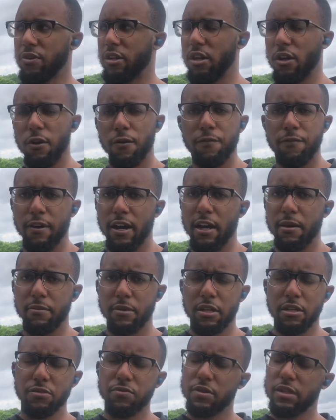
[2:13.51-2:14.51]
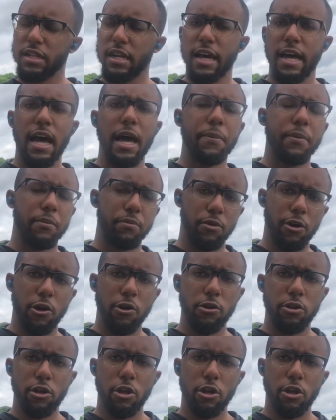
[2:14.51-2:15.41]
with NoFap, here's what's going to happen, bro.